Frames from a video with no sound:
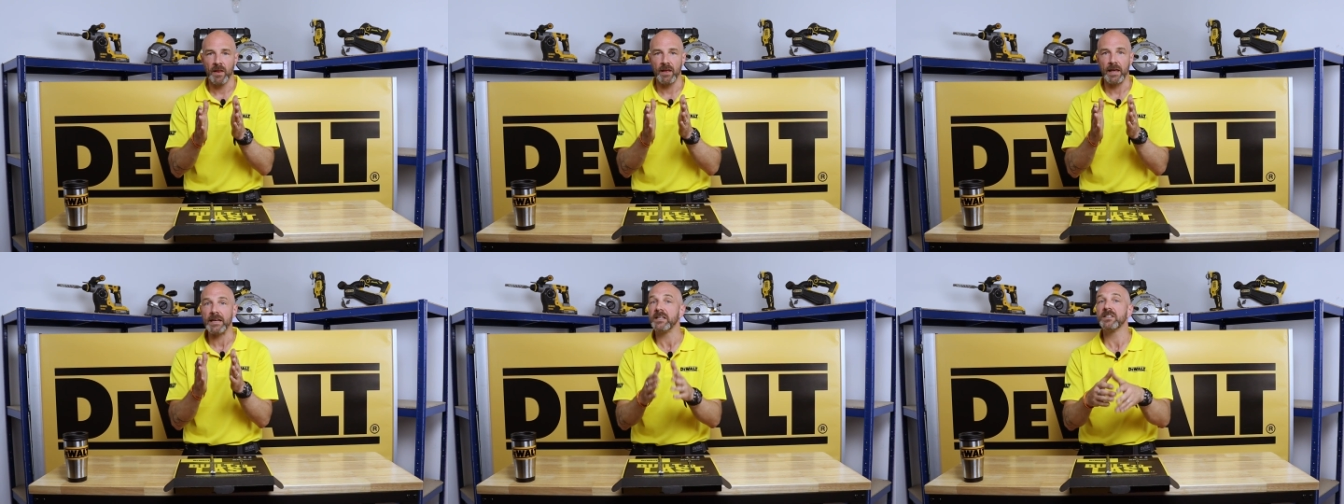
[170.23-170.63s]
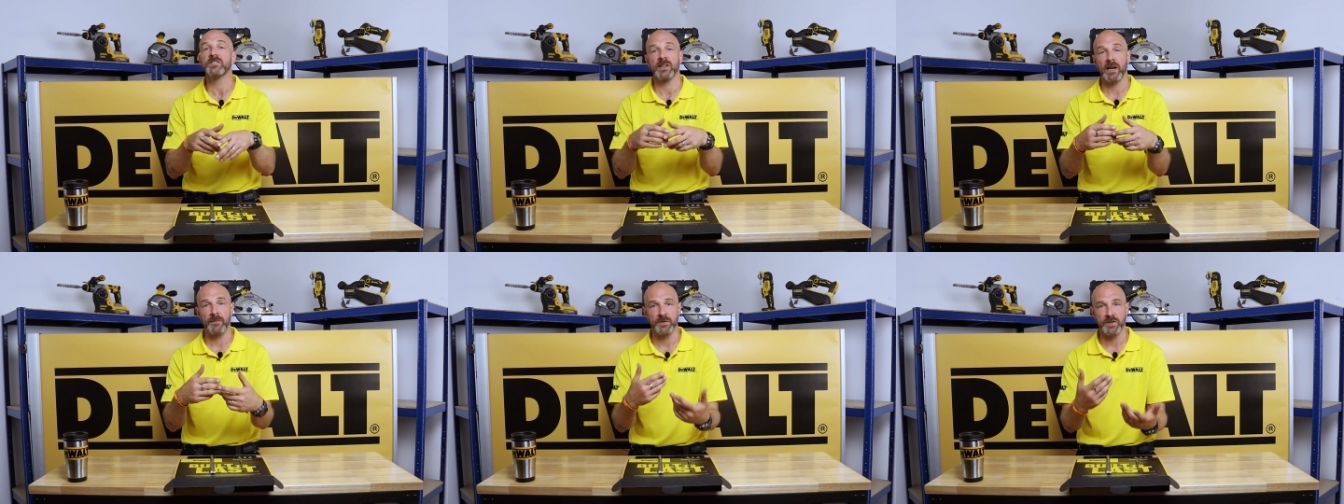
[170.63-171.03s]
it is
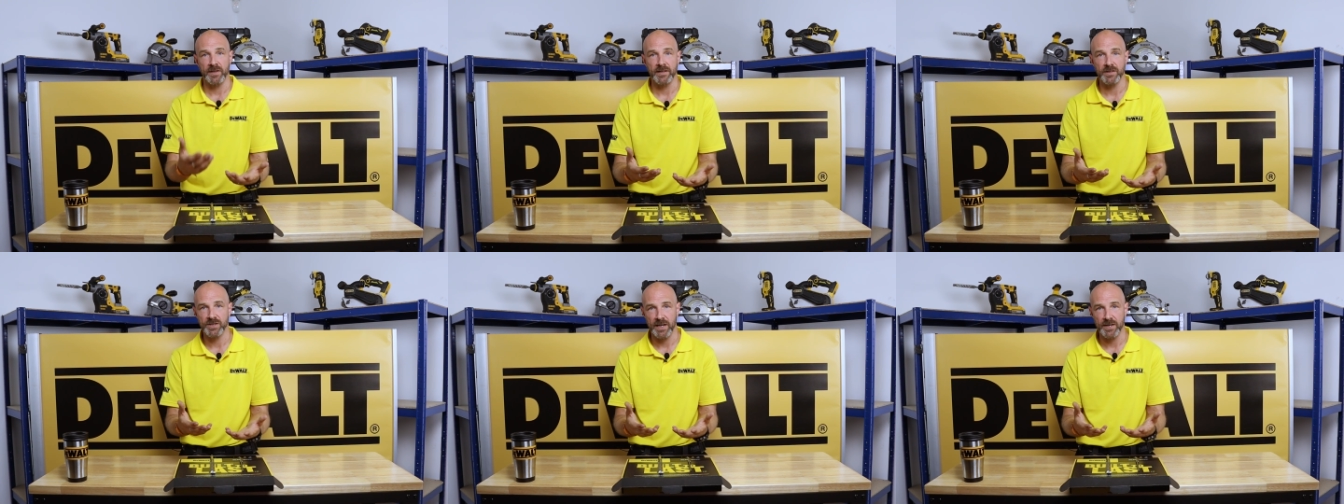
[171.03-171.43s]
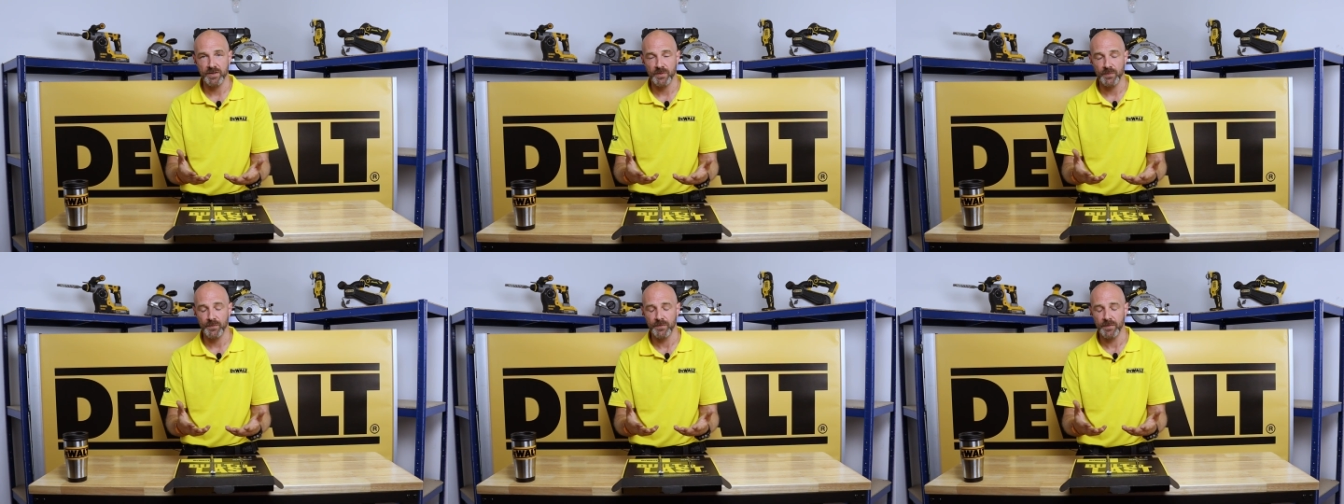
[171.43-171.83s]
time to then change
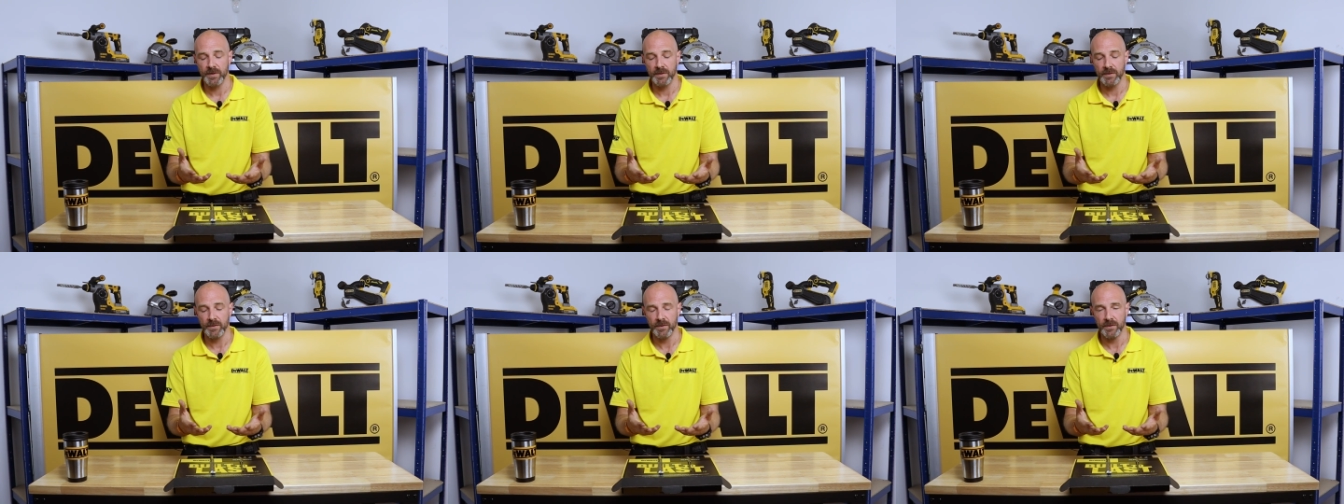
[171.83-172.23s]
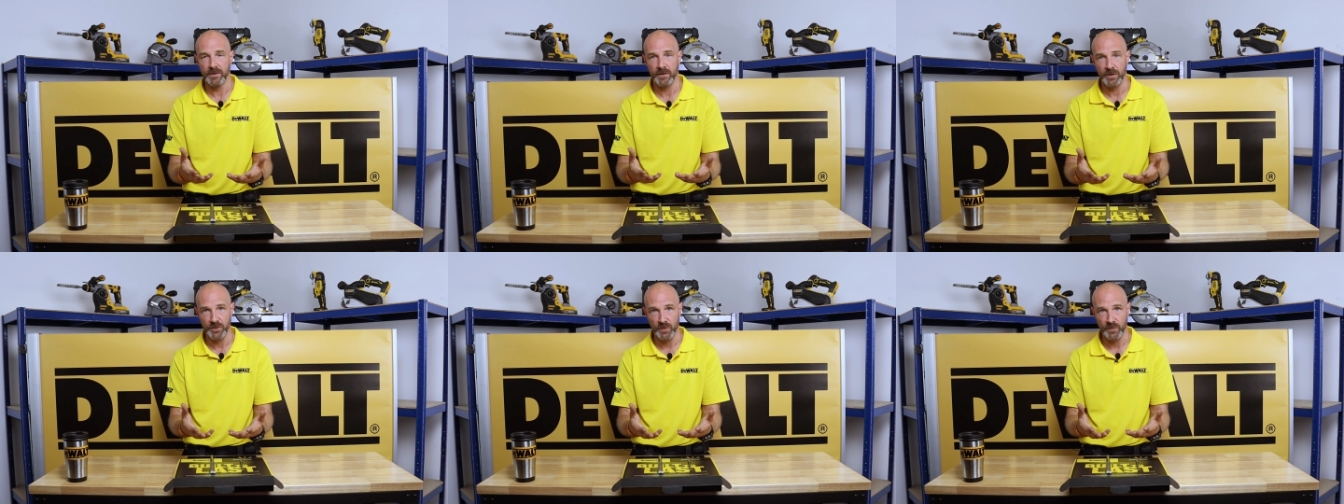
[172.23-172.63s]

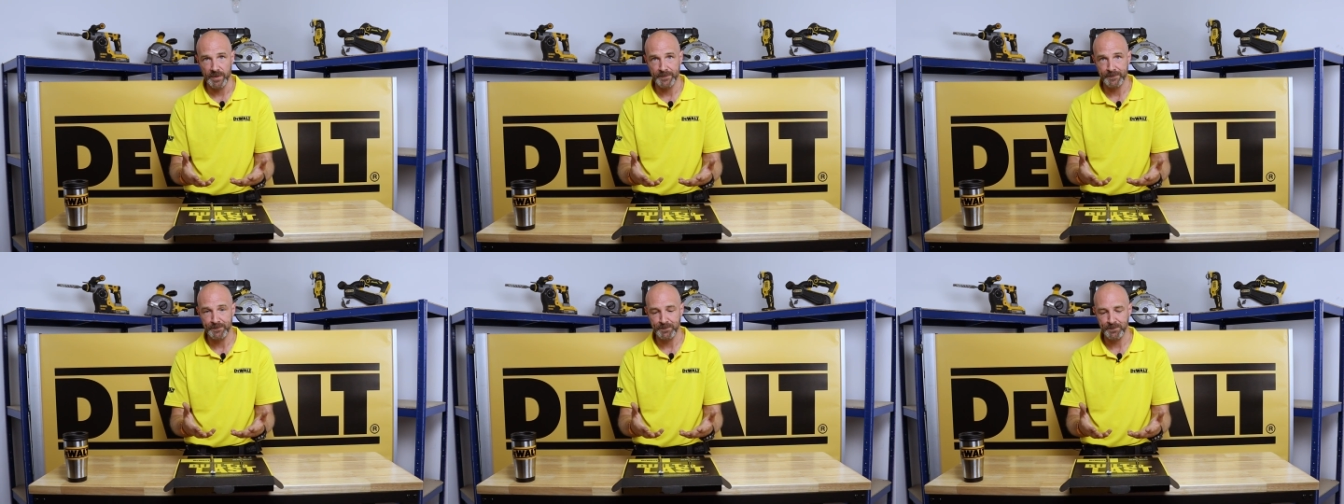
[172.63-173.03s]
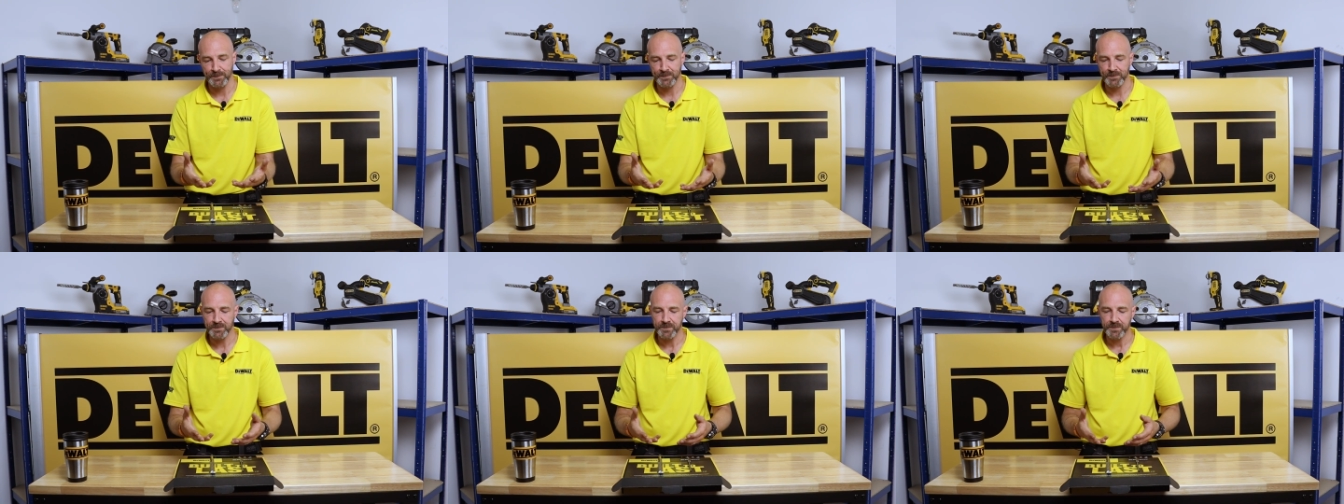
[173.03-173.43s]
the drill bit.
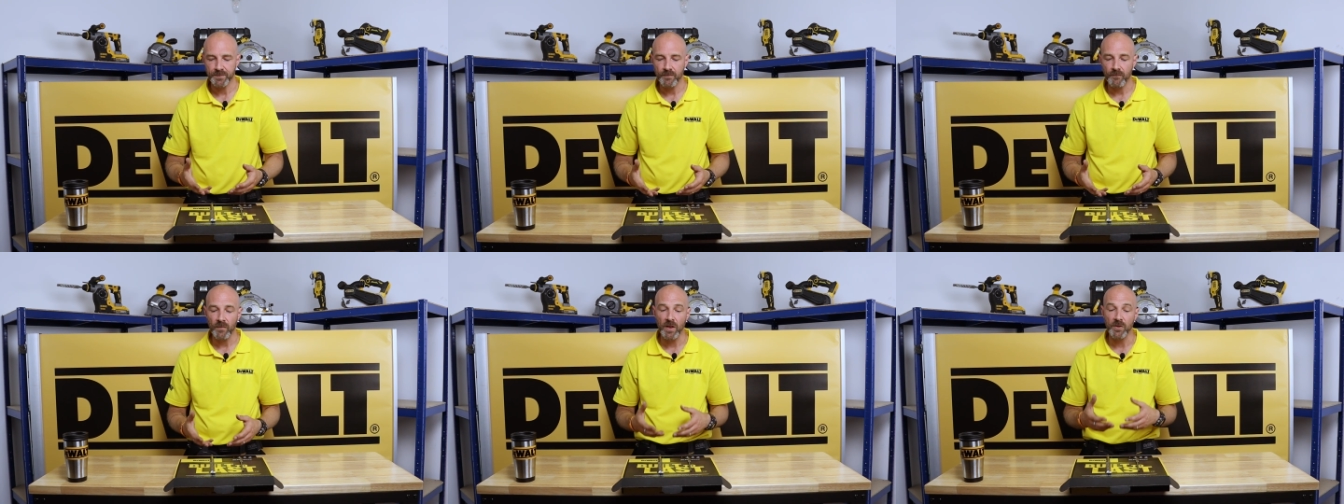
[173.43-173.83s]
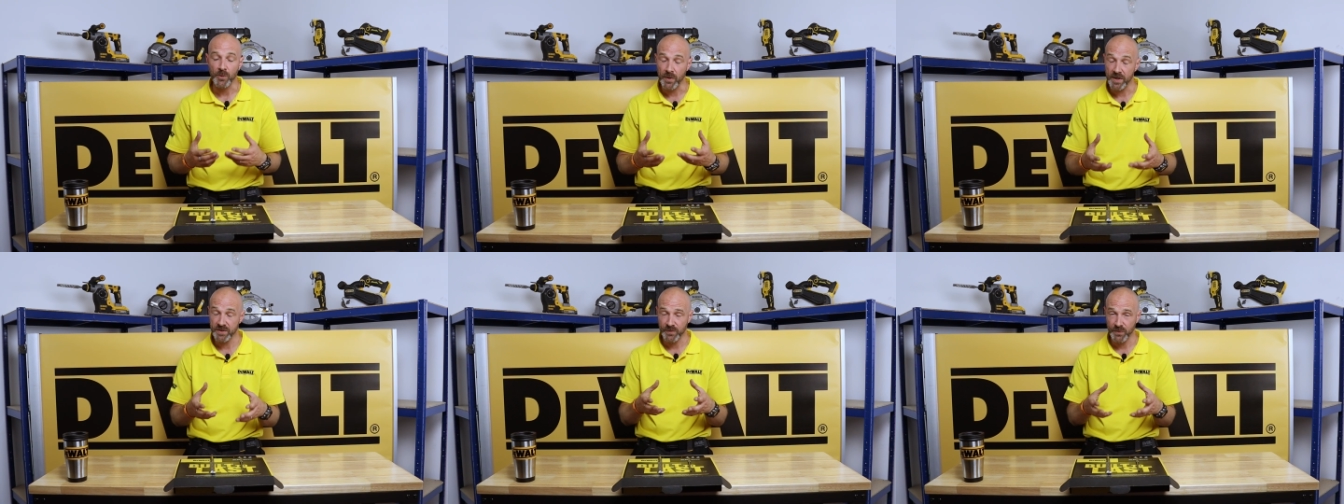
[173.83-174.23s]
The
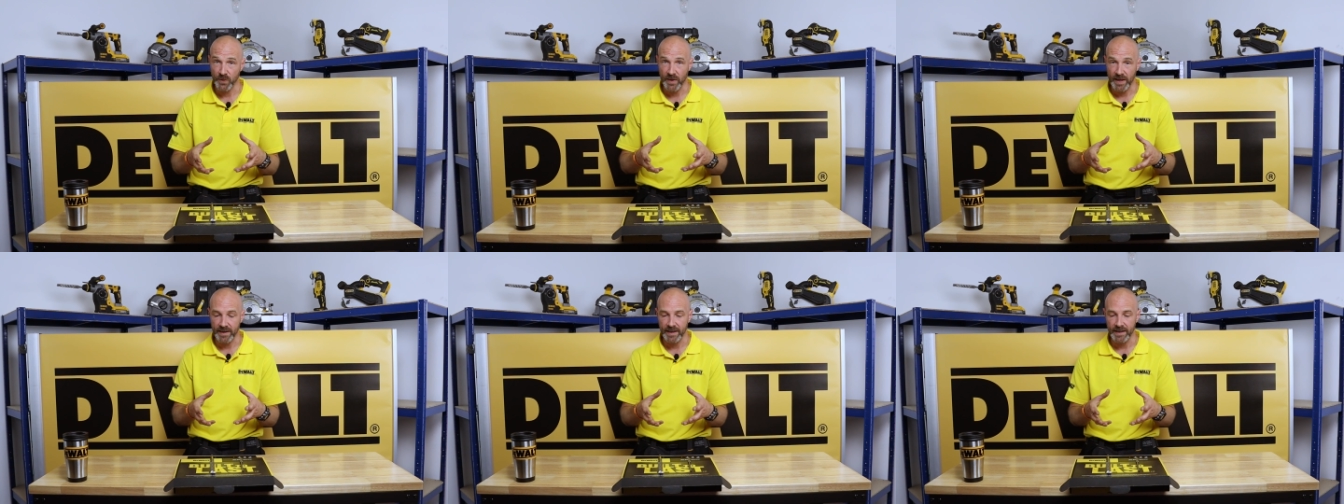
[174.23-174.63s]
reason for that